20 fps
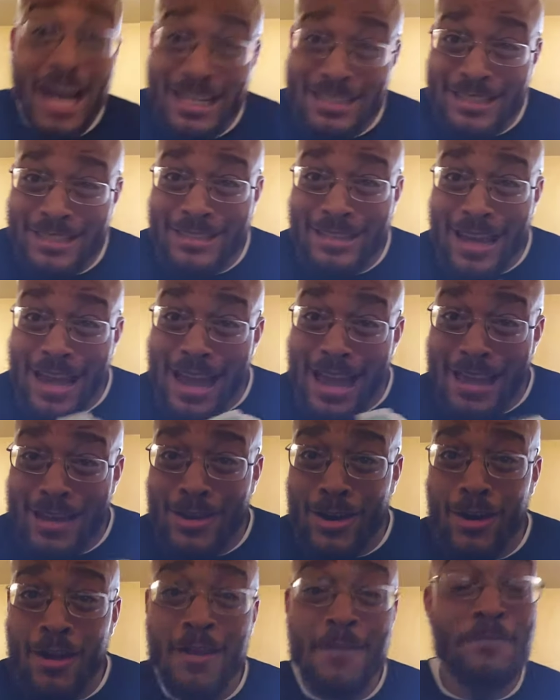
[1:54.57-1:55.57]
I said, dang
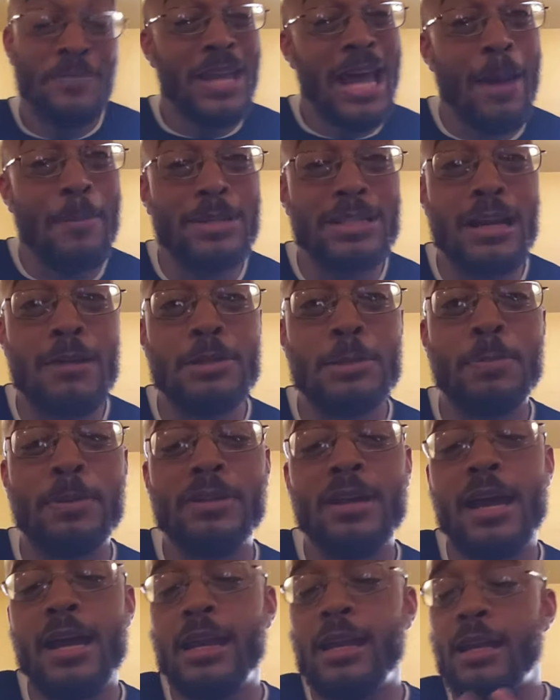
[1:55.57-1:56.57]
girl, how many times you
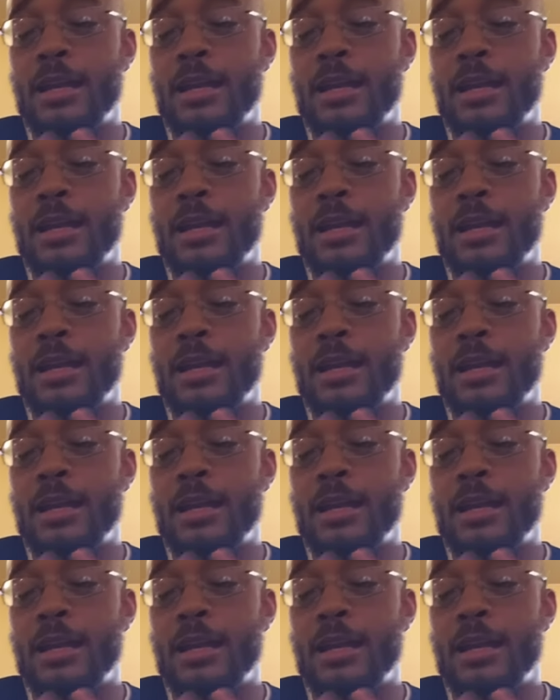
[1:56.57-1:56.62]
put that